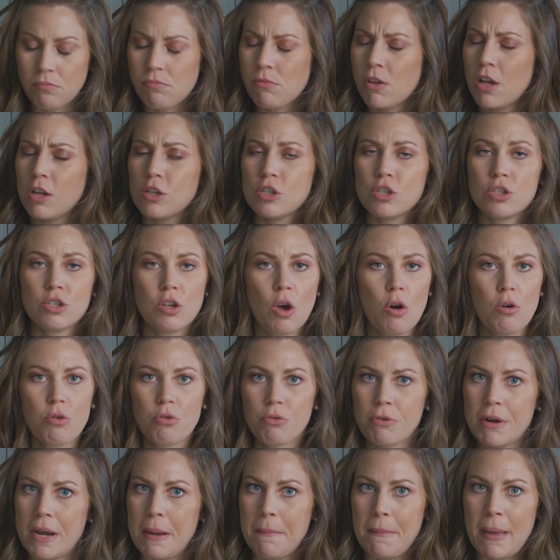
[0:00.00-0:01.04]
So
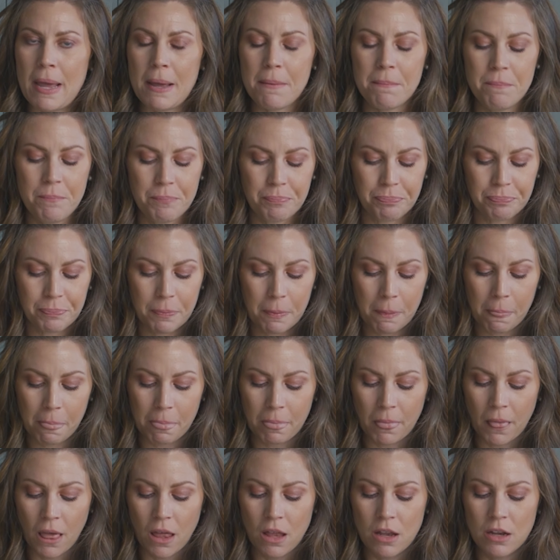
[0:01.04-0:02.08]
creamy.
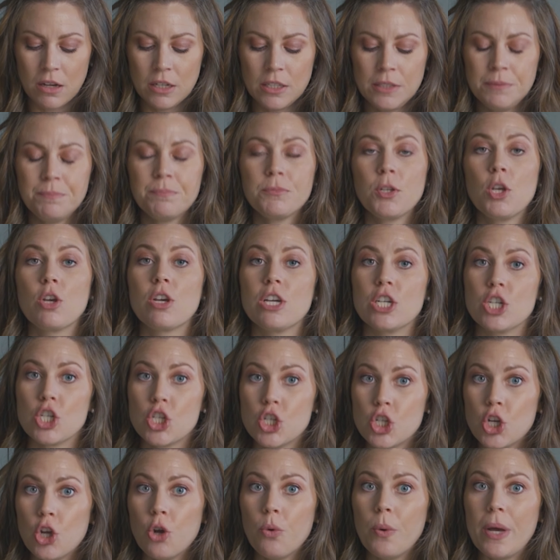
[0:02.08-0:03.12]
You can
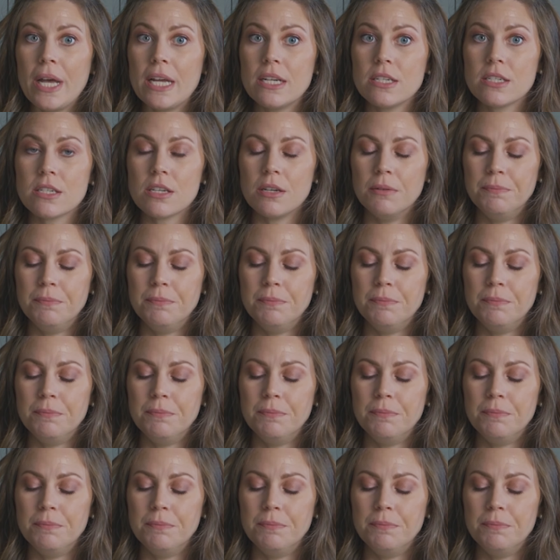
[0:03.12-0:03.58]
chew it.